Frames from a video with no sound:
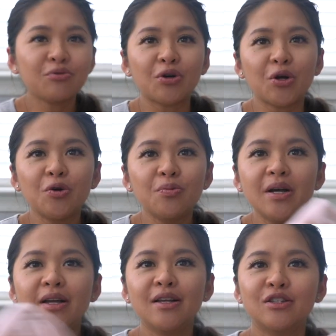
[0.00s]
robe
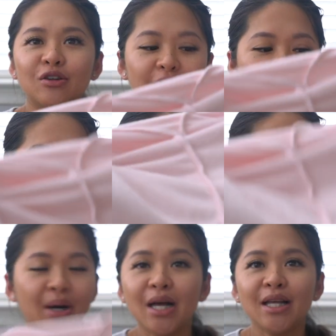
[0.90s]
so that my
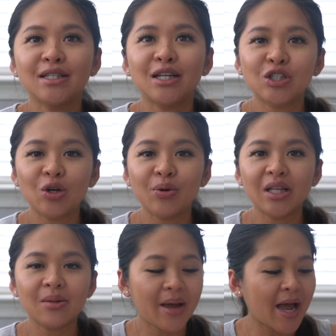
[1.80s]
butt is not showing
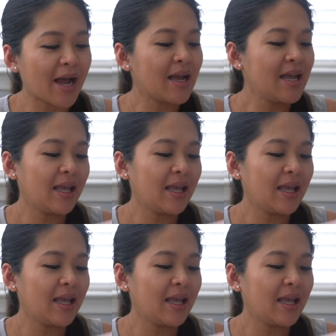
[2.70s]
in the back,